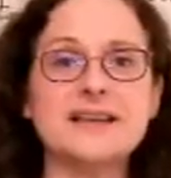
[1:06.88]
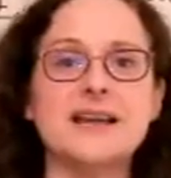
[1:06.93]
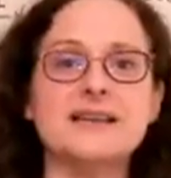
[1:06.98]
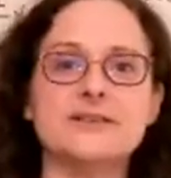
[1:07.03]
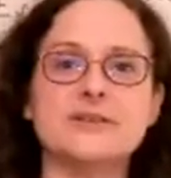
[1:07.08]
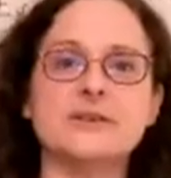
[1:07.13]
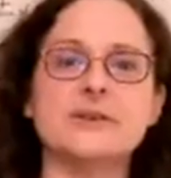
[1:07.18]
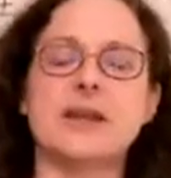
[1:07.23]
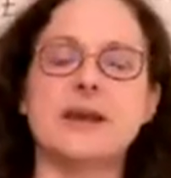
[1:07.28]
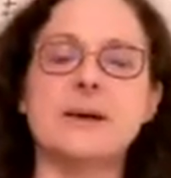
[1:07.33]

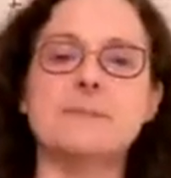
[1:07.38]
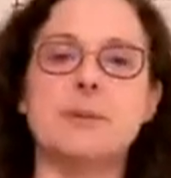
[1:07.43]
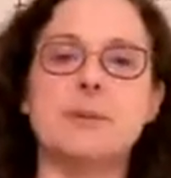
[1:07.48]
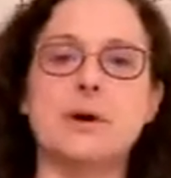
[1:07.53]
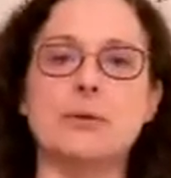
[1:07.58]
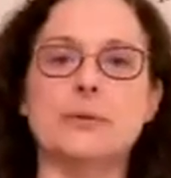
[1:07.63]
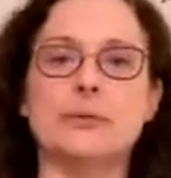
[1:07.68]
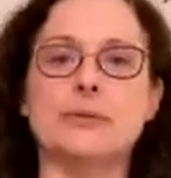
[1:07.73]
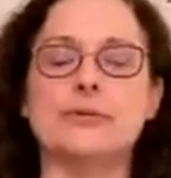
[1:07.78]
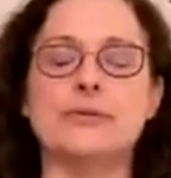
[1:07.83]
and to get
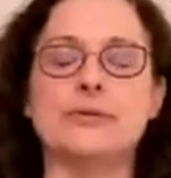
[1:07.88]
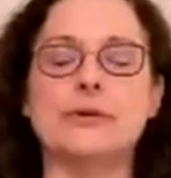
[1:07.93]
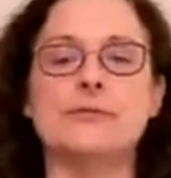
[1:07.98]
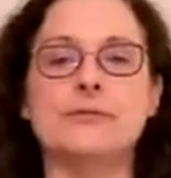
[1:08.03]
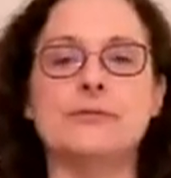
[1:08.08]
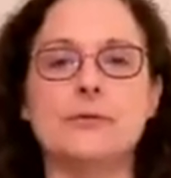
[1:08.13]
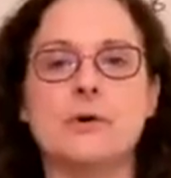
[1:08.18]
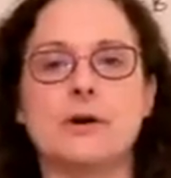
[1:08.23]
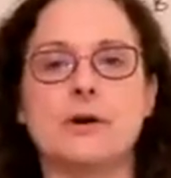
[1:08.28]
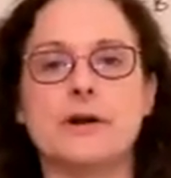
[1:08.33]
both the
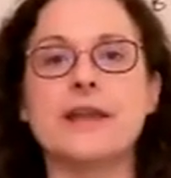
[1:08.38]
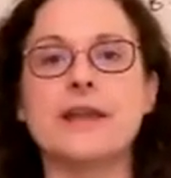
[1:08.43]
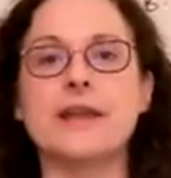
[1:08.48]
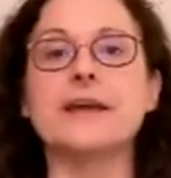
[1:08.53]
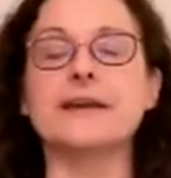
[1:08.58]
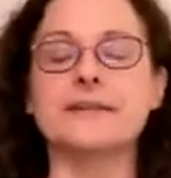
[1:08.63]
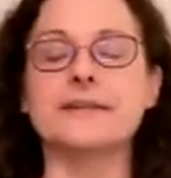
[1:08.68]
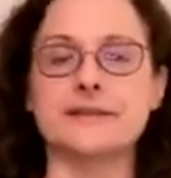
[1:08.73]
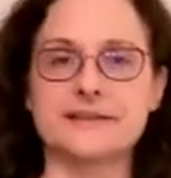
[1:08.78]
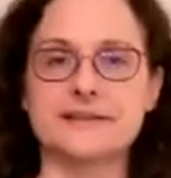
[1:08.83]
4
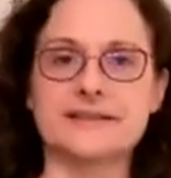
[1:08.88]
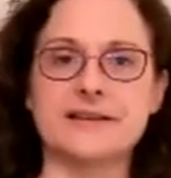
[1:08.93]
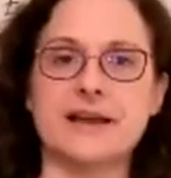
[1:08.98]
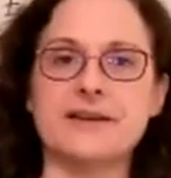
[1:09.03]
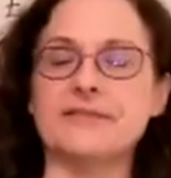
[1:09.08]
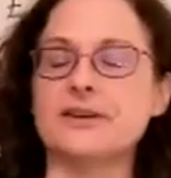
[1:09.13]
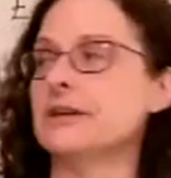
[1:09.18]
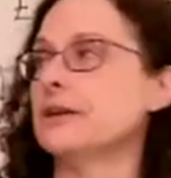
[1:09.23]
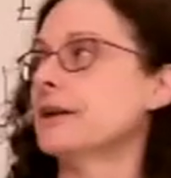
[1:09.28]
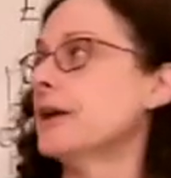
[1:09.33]
and the
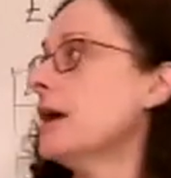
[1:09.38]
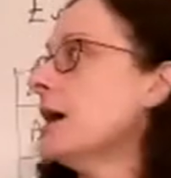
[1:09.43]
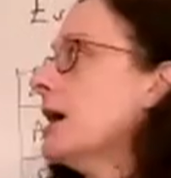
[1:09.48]
7.